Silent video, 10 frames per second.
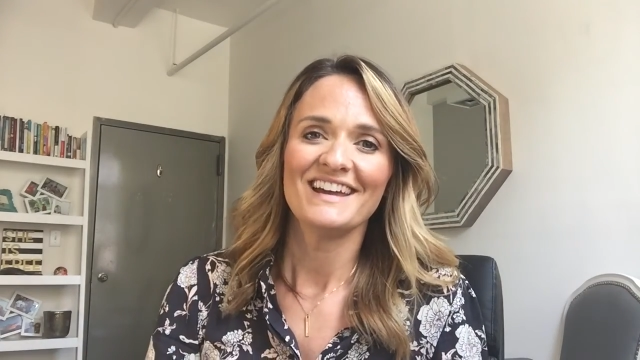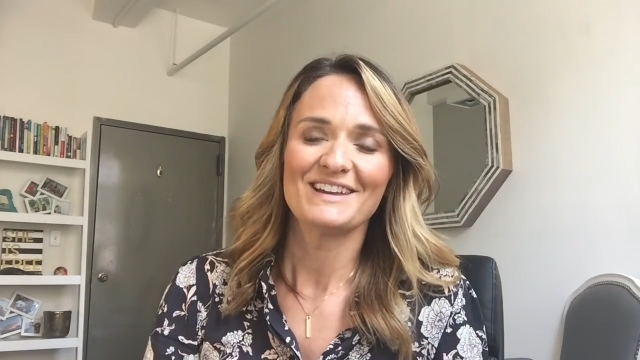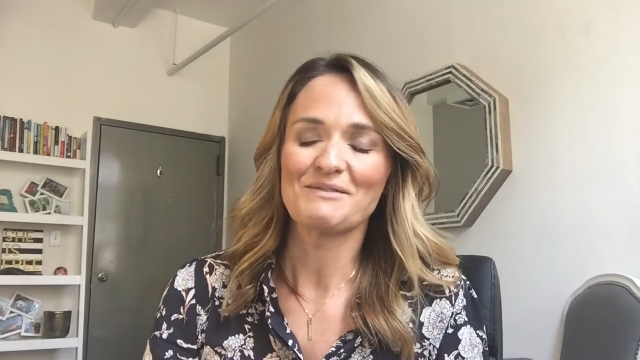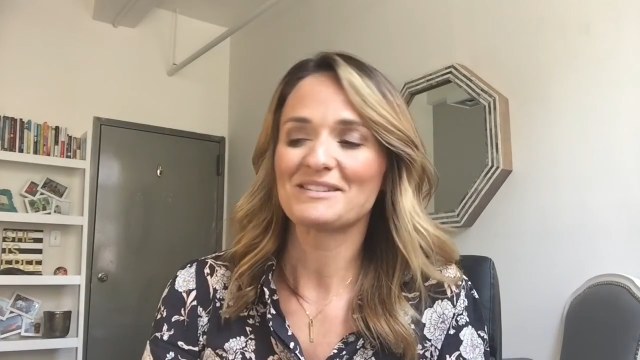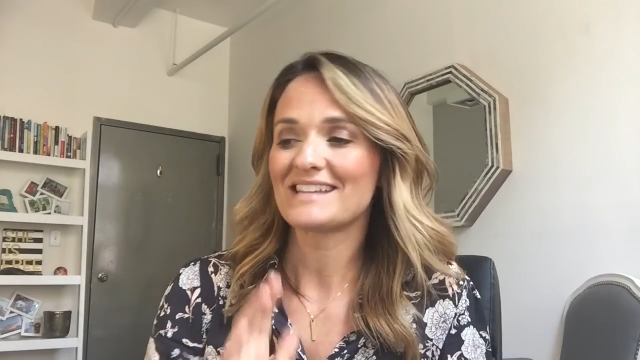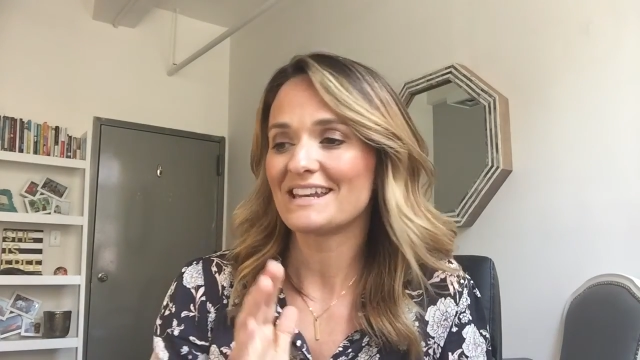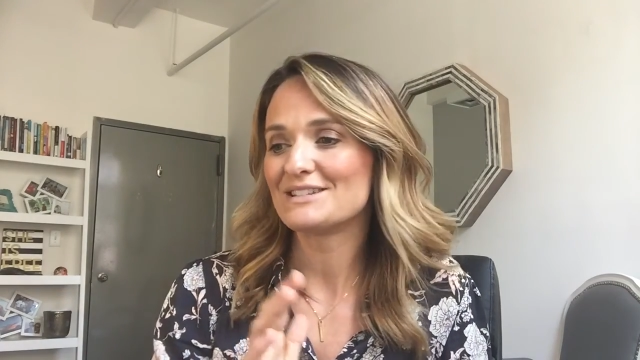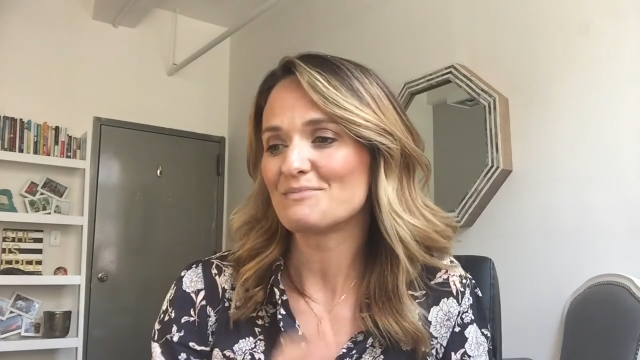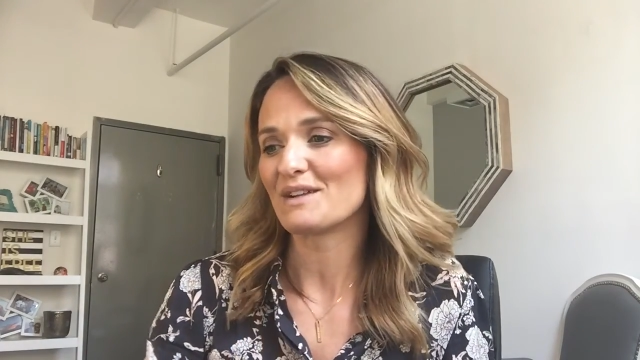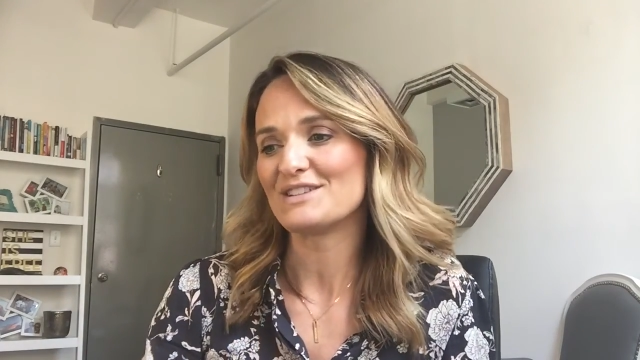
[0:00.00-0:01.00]
And I'm
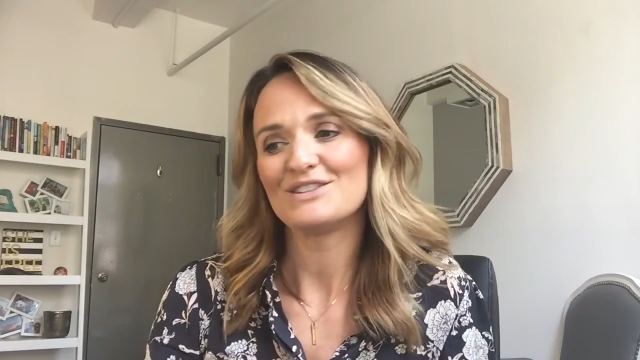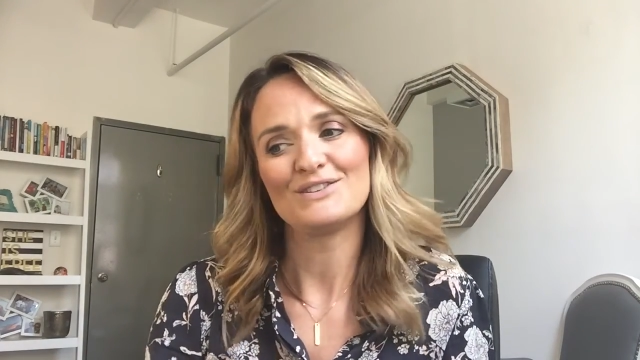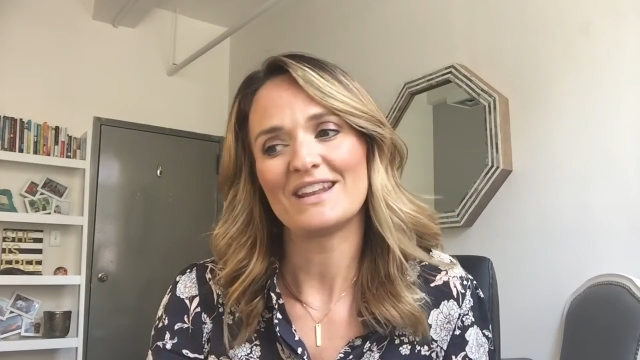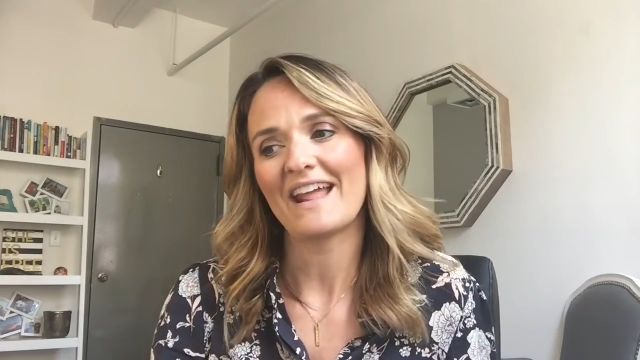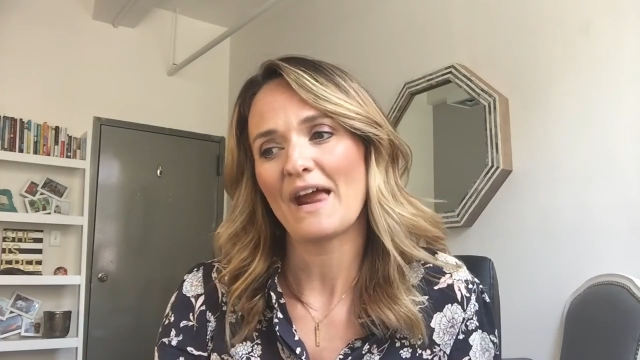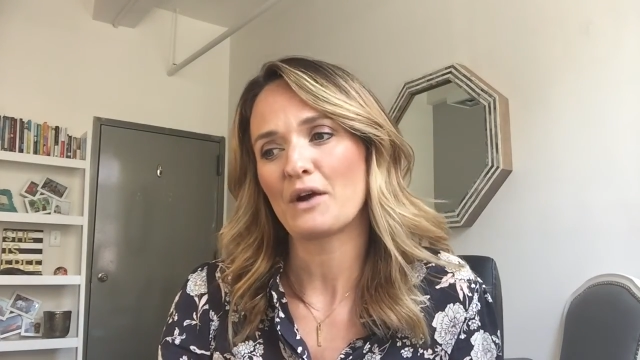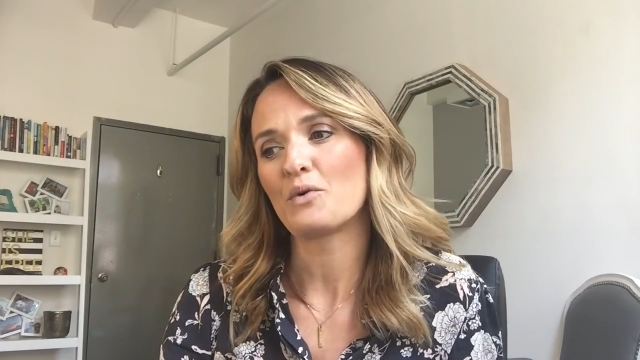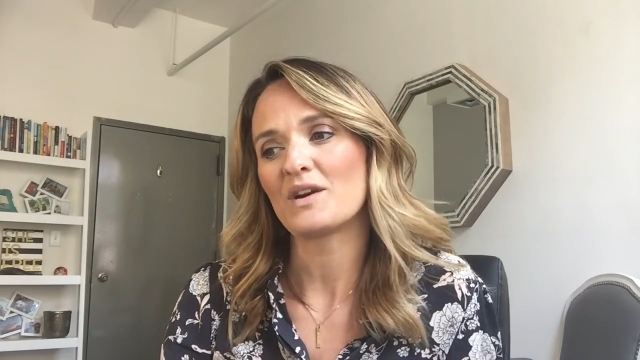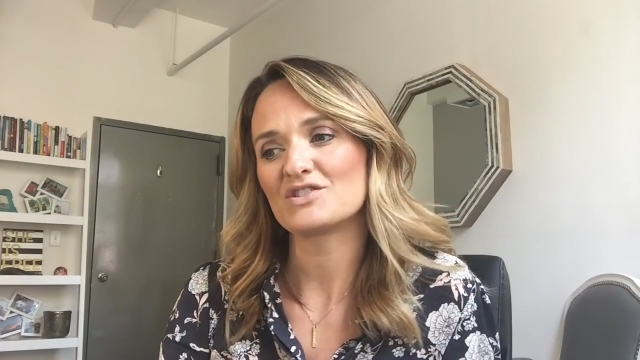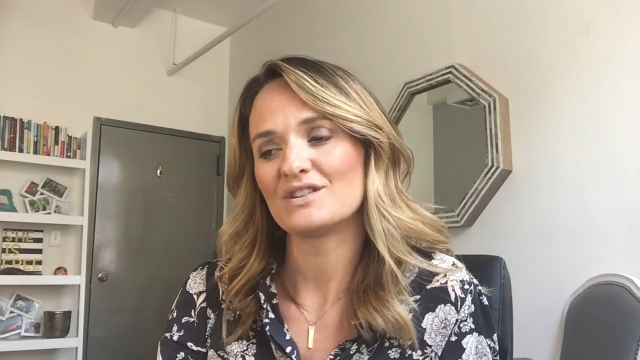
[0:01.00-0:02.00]
excited to bring to you today a
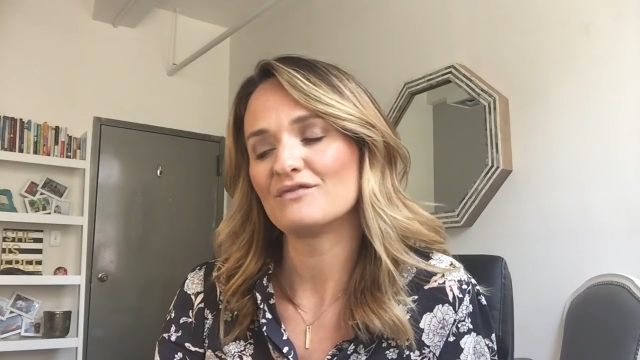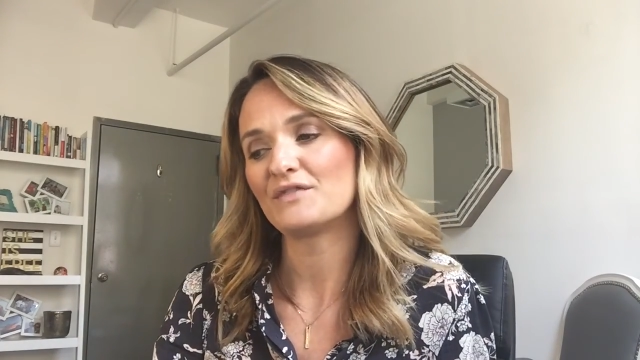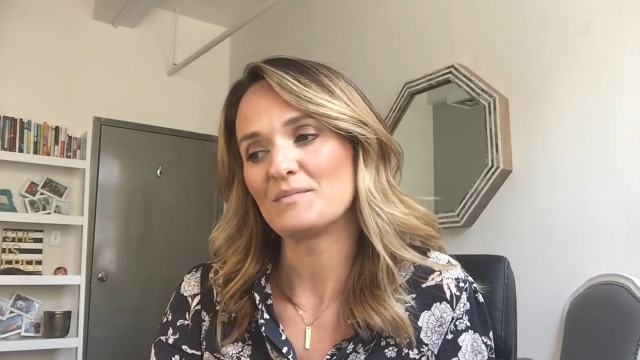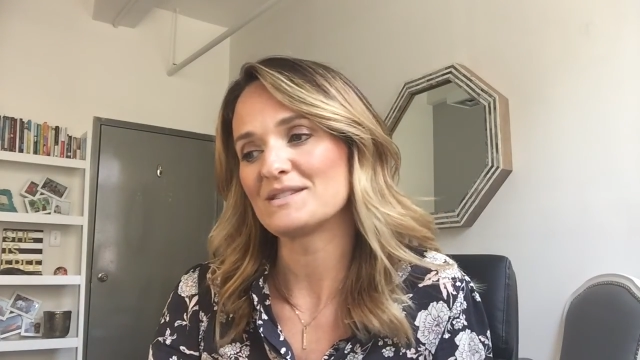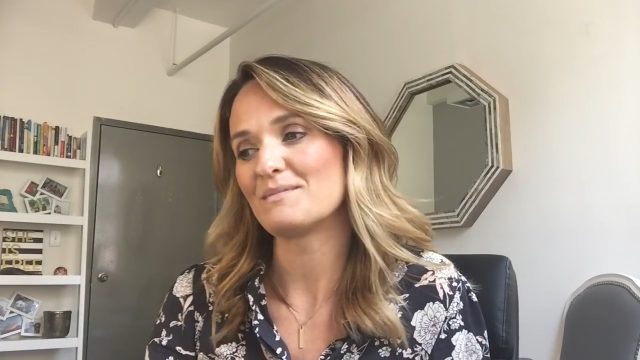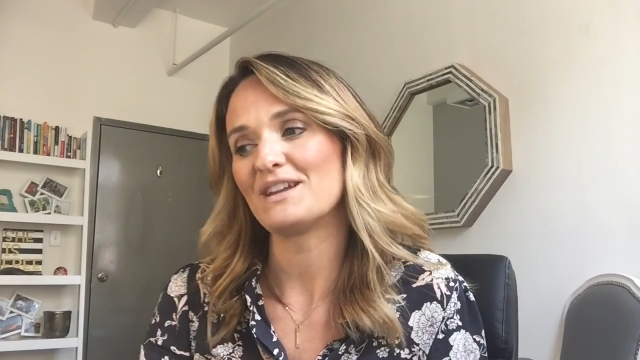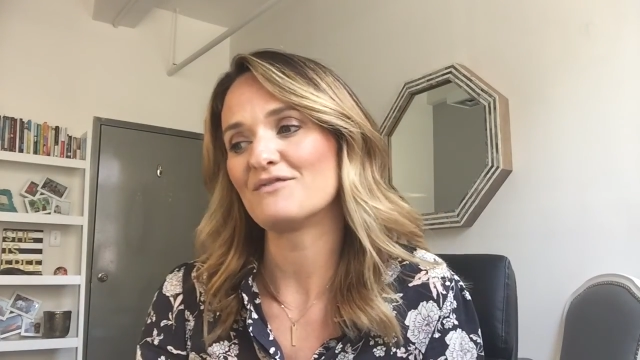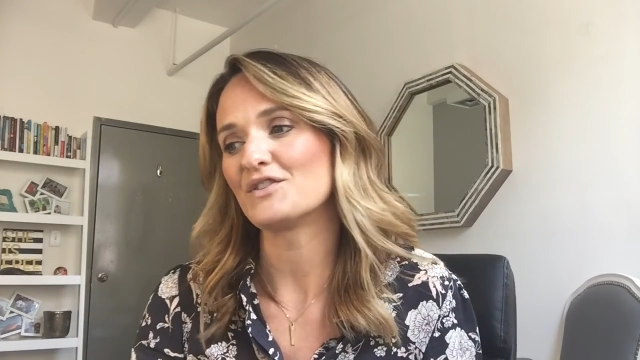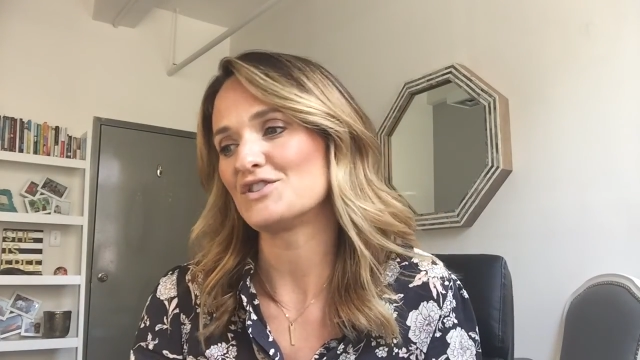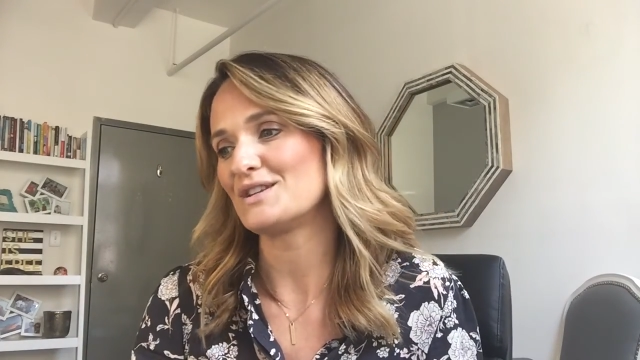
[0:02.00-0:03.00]
question from somebody
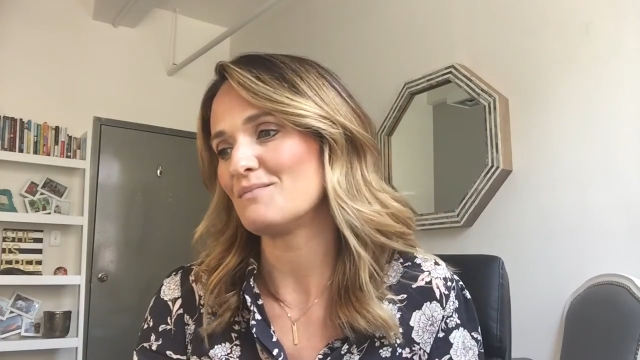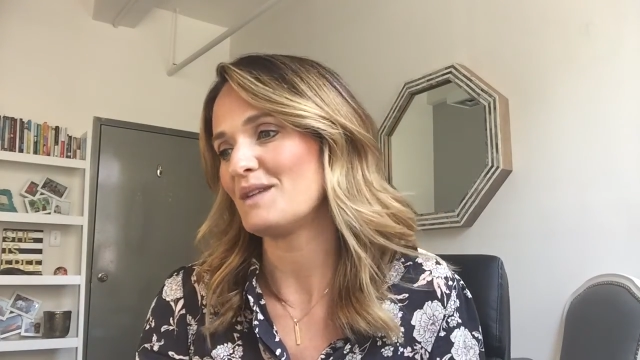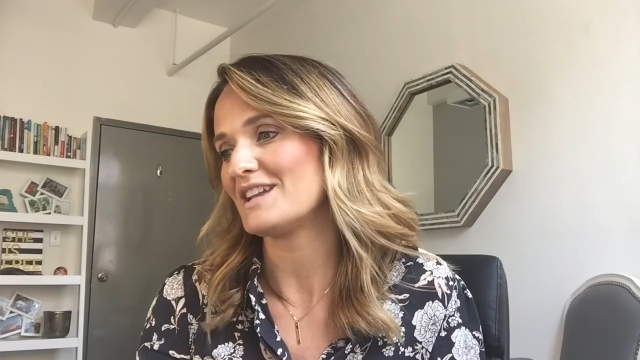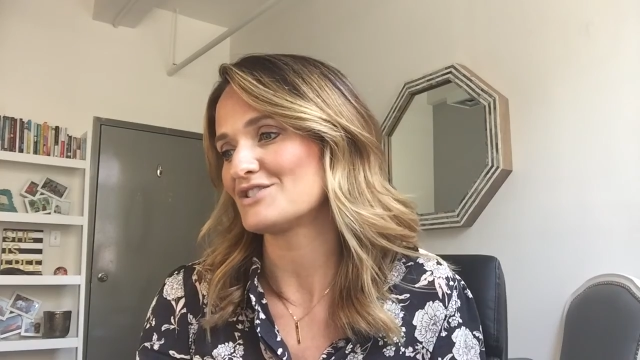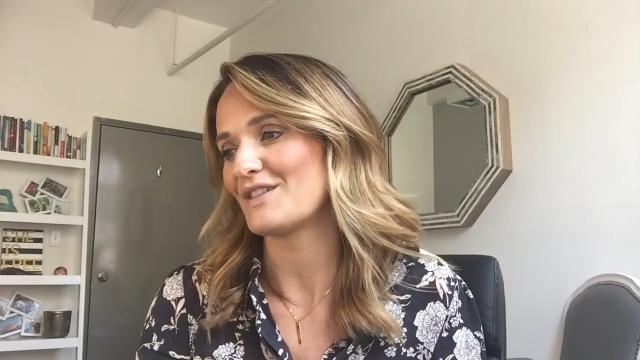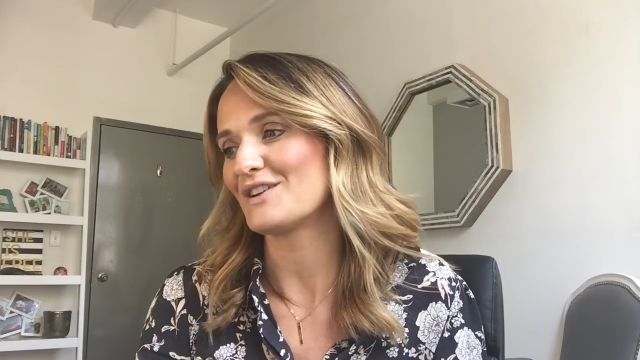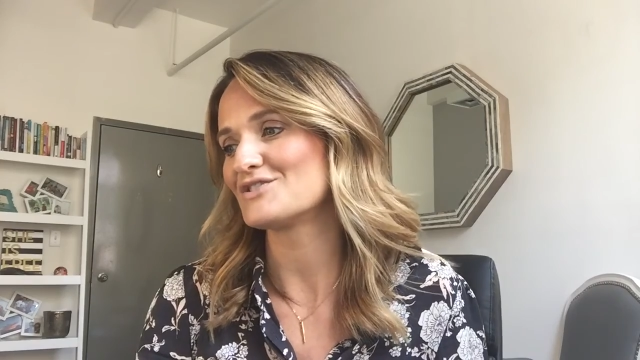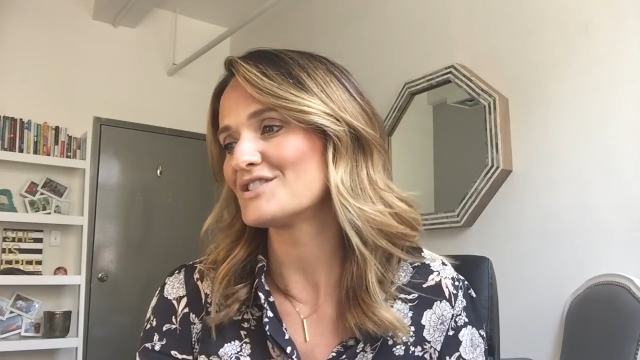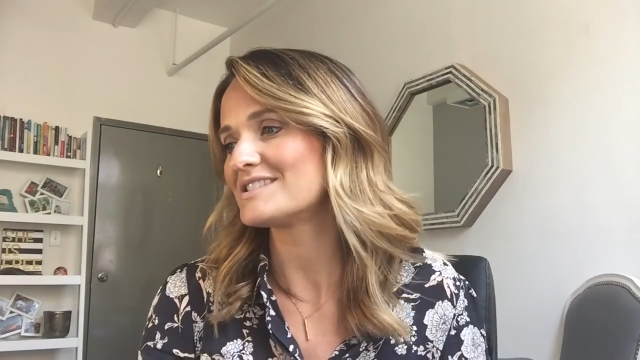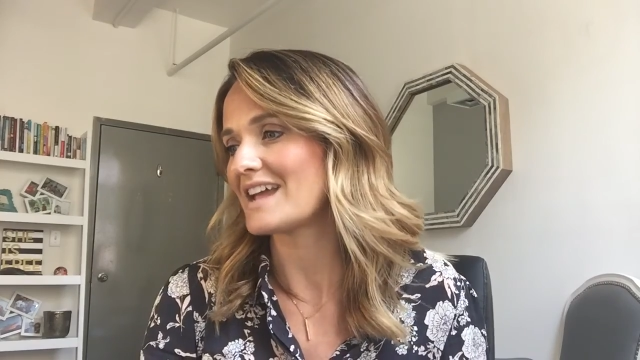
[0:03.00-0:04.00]
in Virginia Beach, and they're
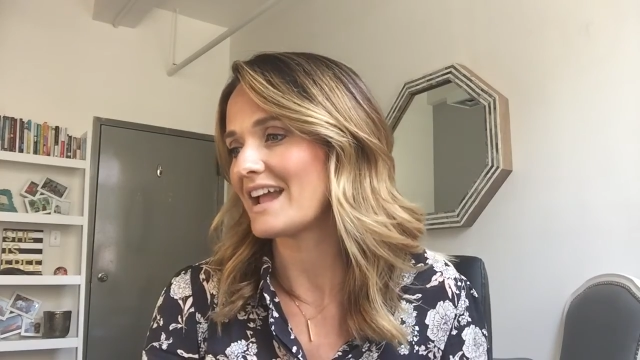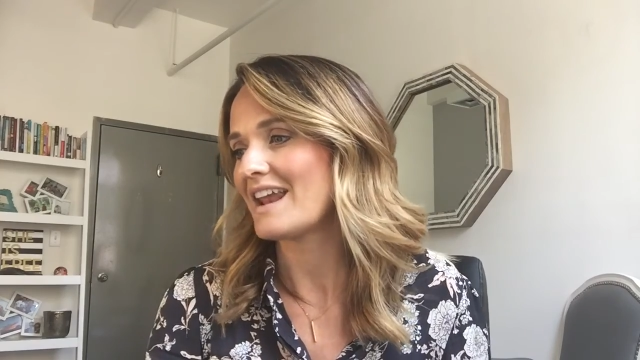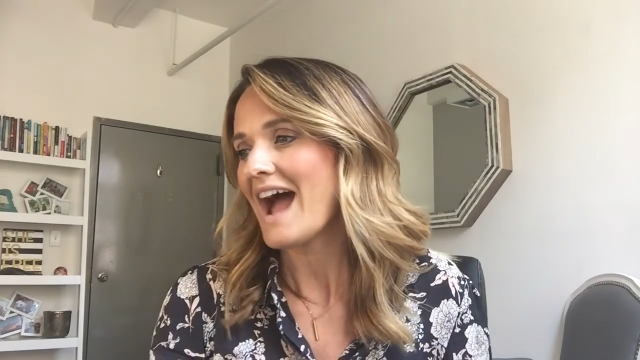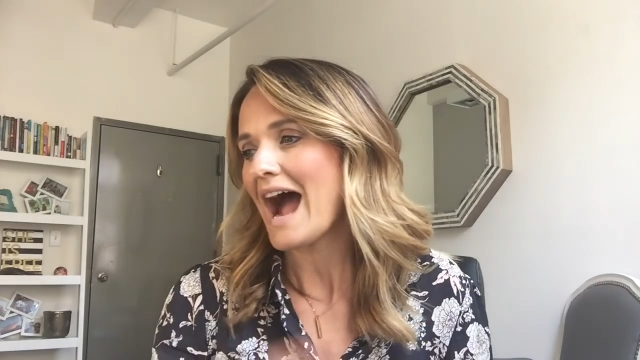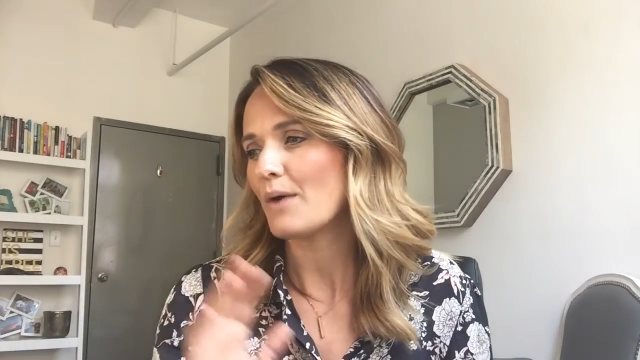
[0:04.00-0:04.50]
just saying,